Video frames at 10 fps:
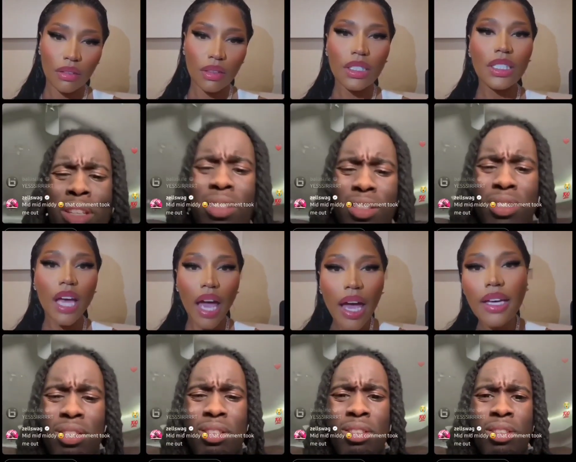
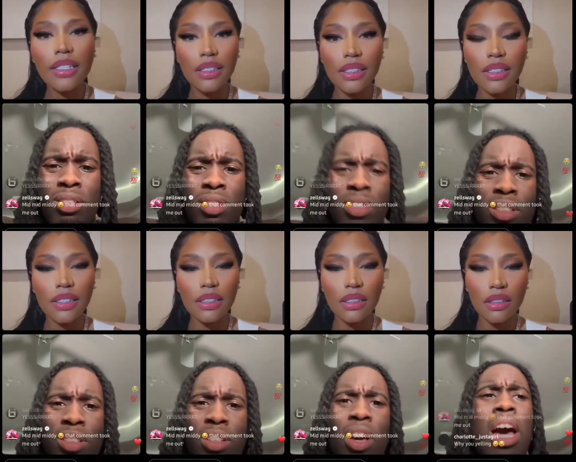Speaker 1: Yes.
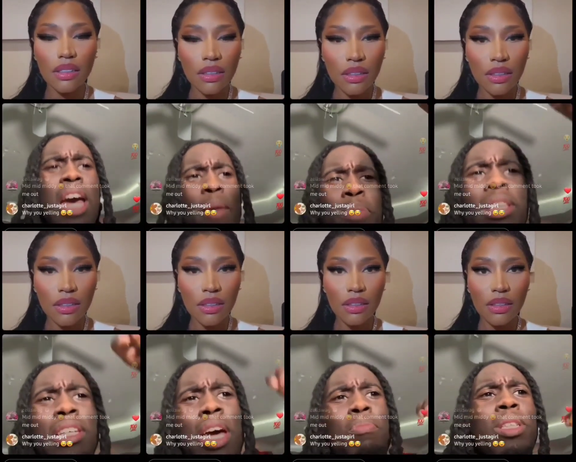I, I picked
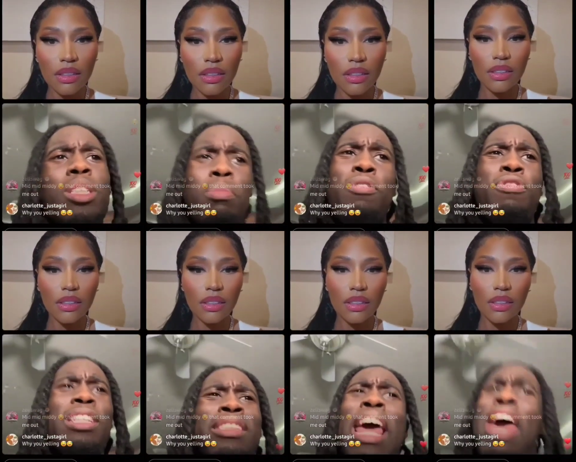it up. It should be
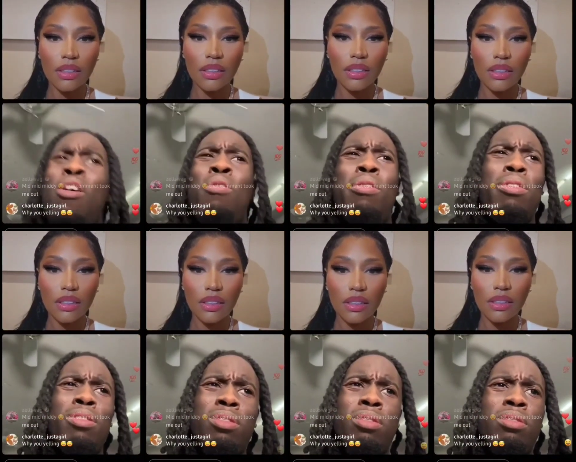fixed now.
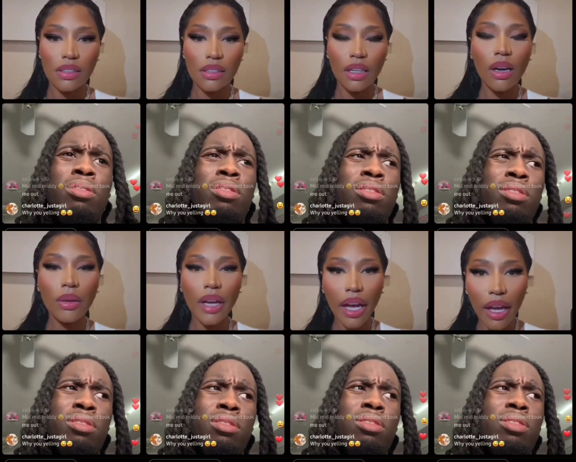
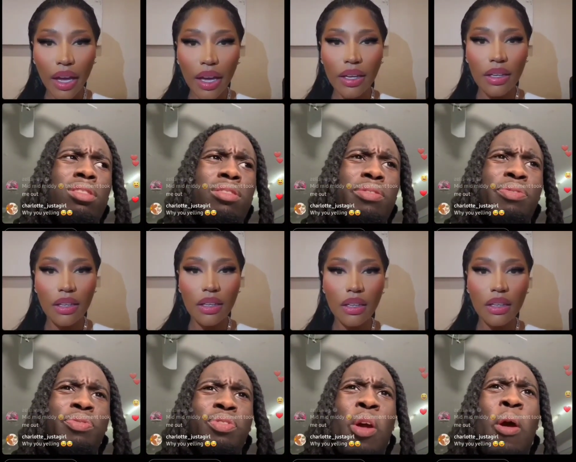
Speaker 2: Okay.
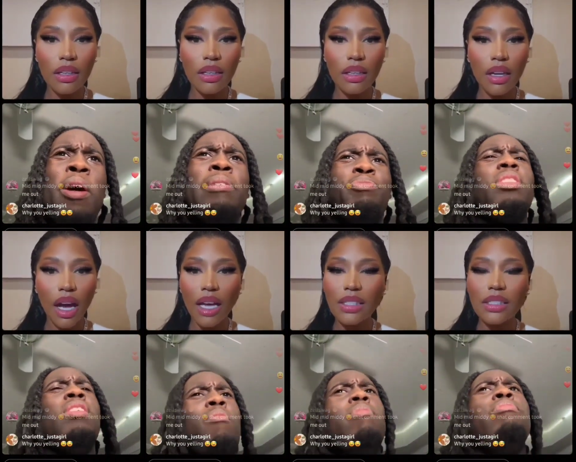I still
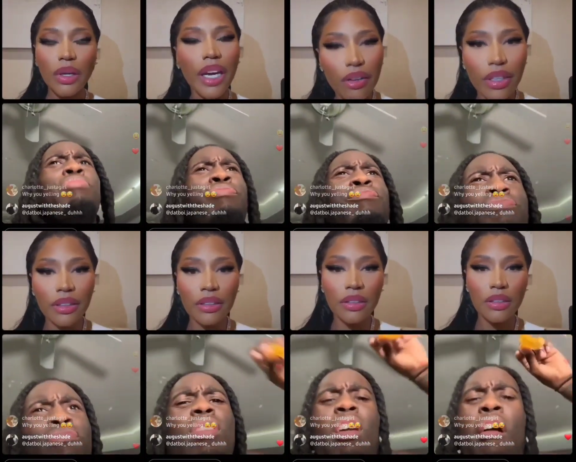hear him. Mm-hmm.
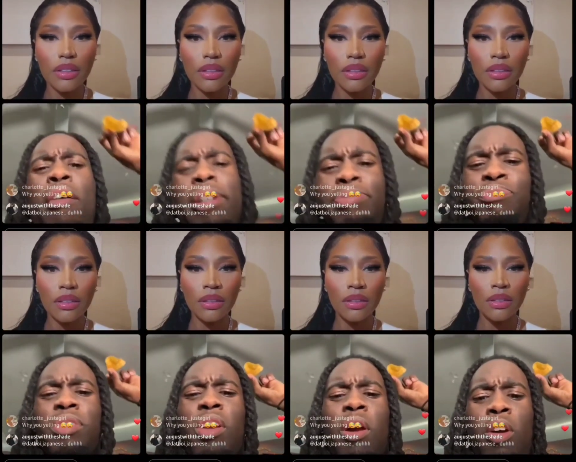
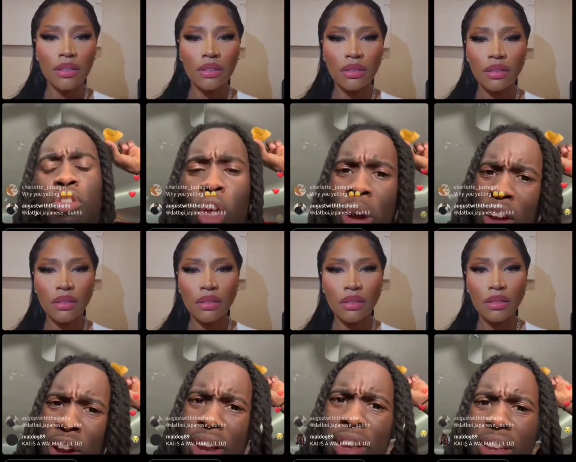
Speaker 1: You still hear
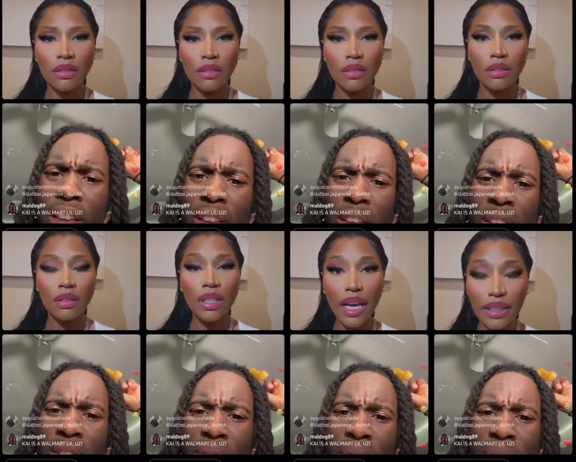it?
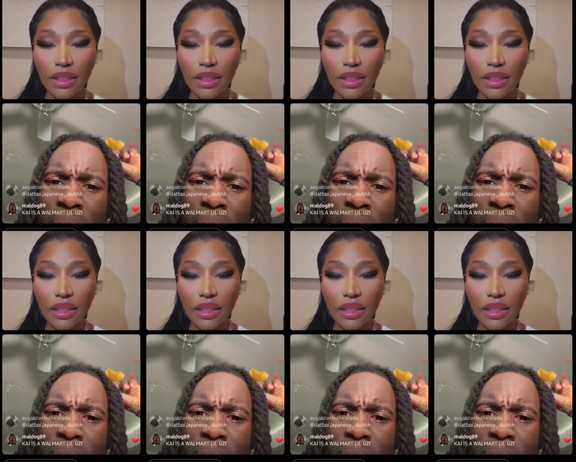Yeah.